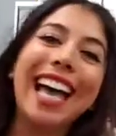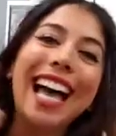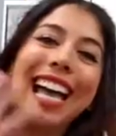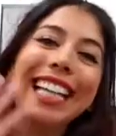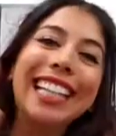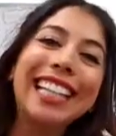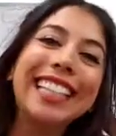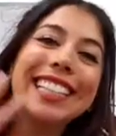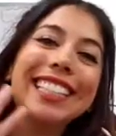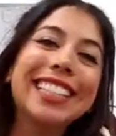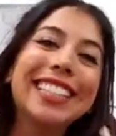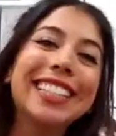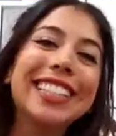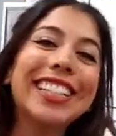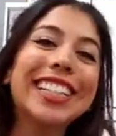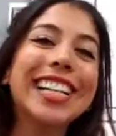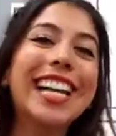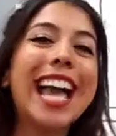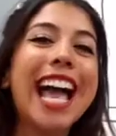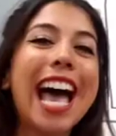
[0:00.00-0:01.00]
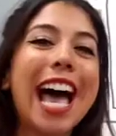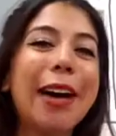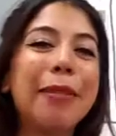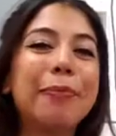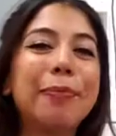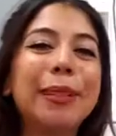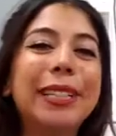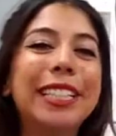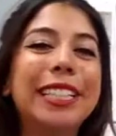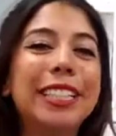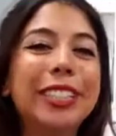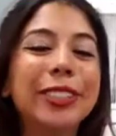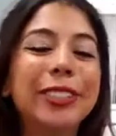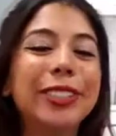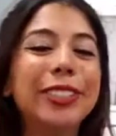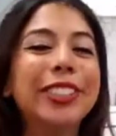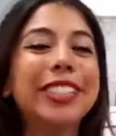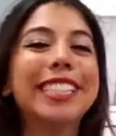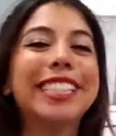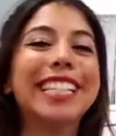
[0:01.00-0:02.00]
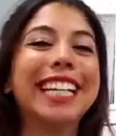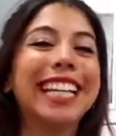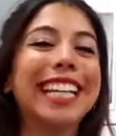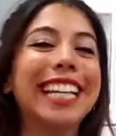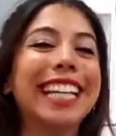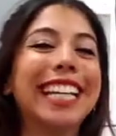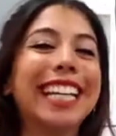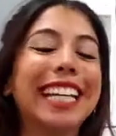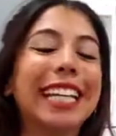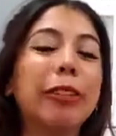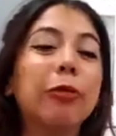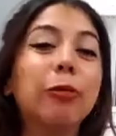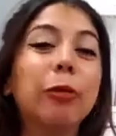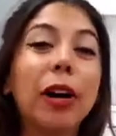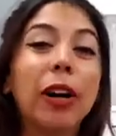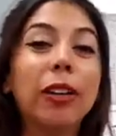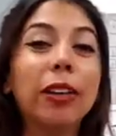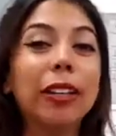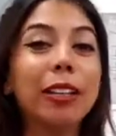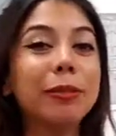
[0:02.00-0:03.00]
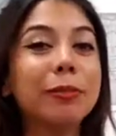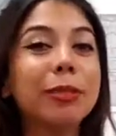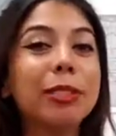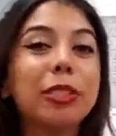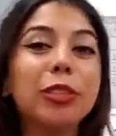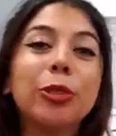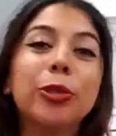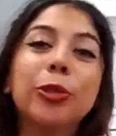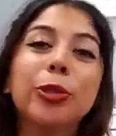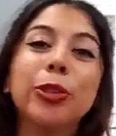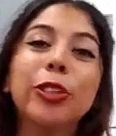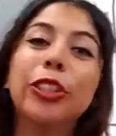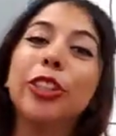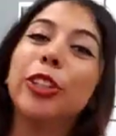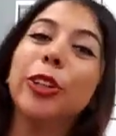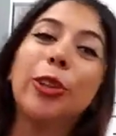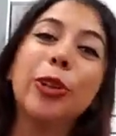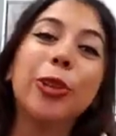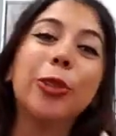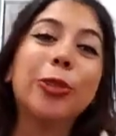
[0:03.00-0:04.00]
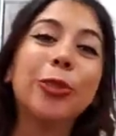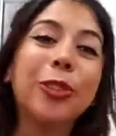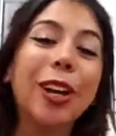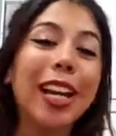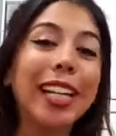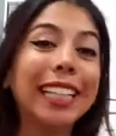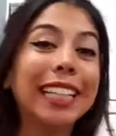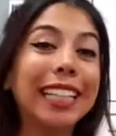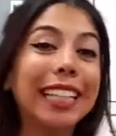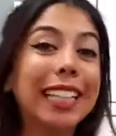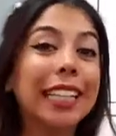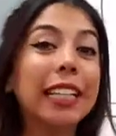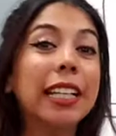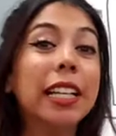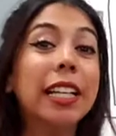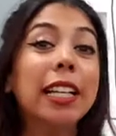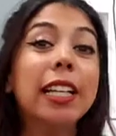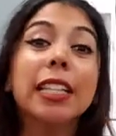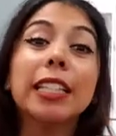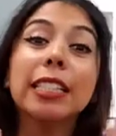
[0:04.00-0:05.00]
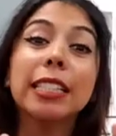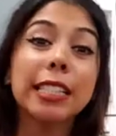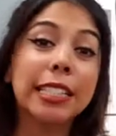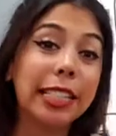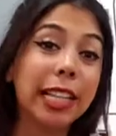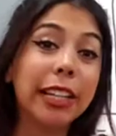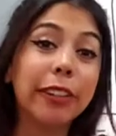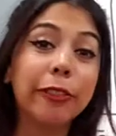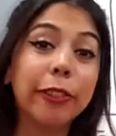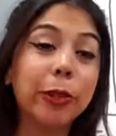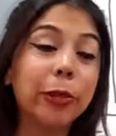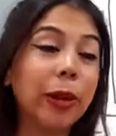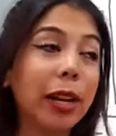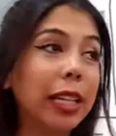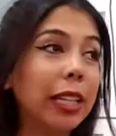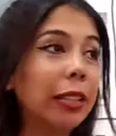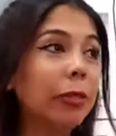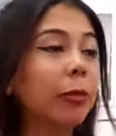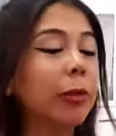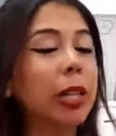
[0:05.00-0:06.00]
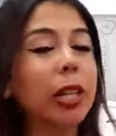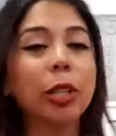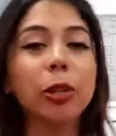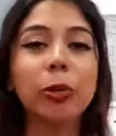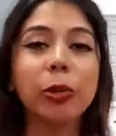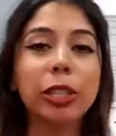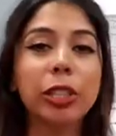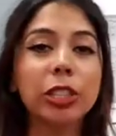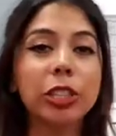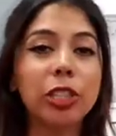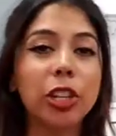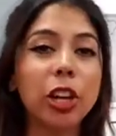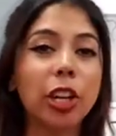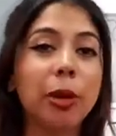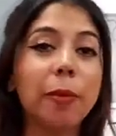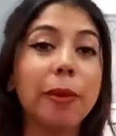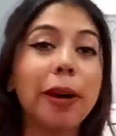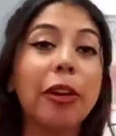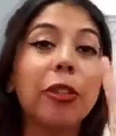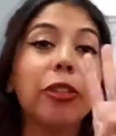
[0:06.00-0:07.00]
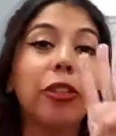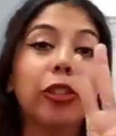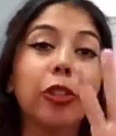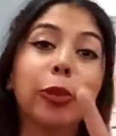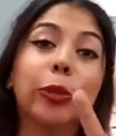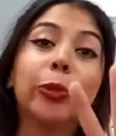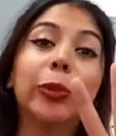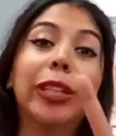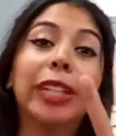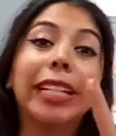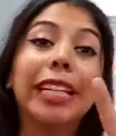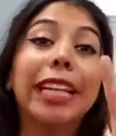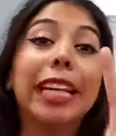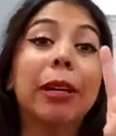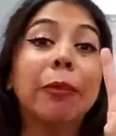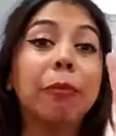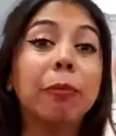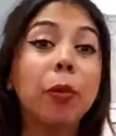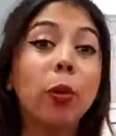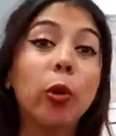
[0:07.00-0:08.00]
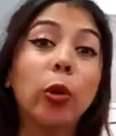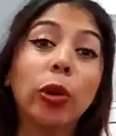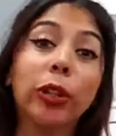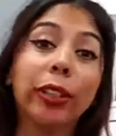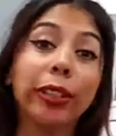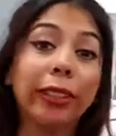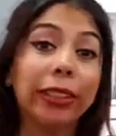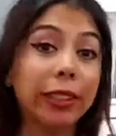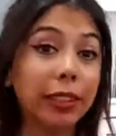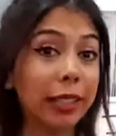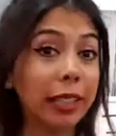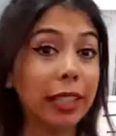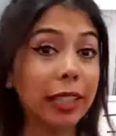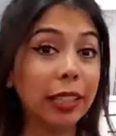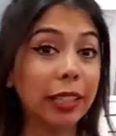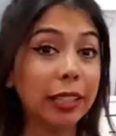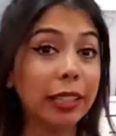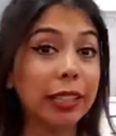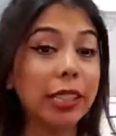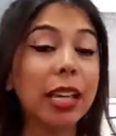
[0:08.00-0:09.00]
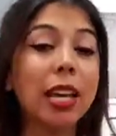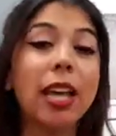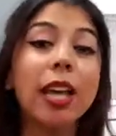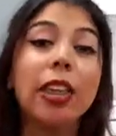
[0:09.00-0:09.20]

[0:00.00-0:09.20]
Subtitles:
Hi Kinder, happy Tuesday. Welcome to your writing. Today for writing, we are going to talk about 3 important things.